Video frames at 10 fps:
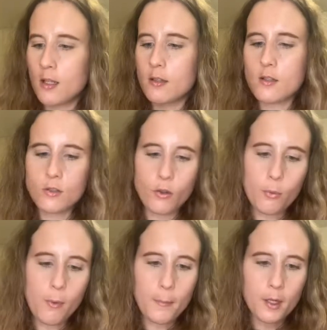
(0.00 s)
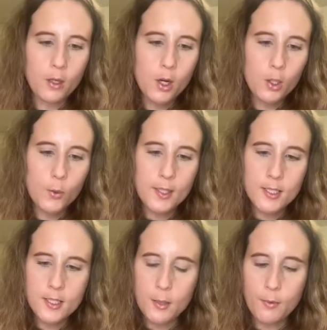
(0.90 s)
There's another one, but I can't quite
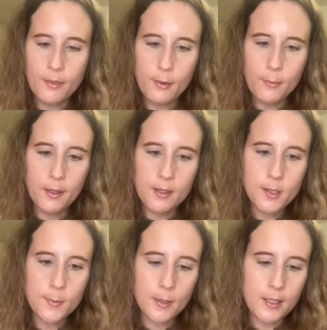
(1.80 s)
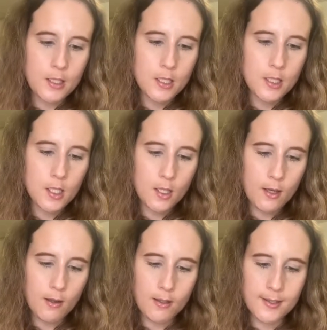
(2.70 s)
see what that one is, but it's
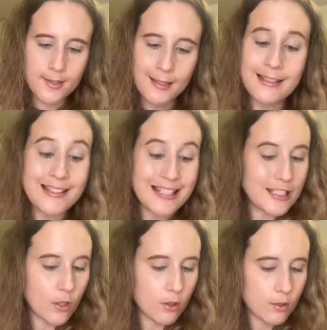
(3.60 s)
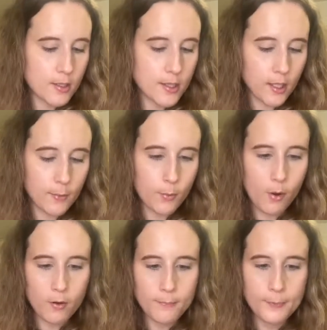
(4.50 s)
a skin detox type
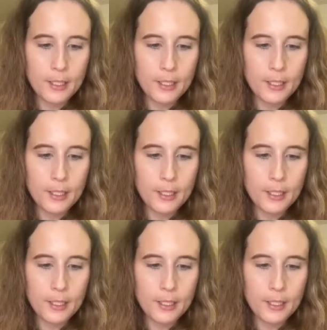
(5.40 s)
one.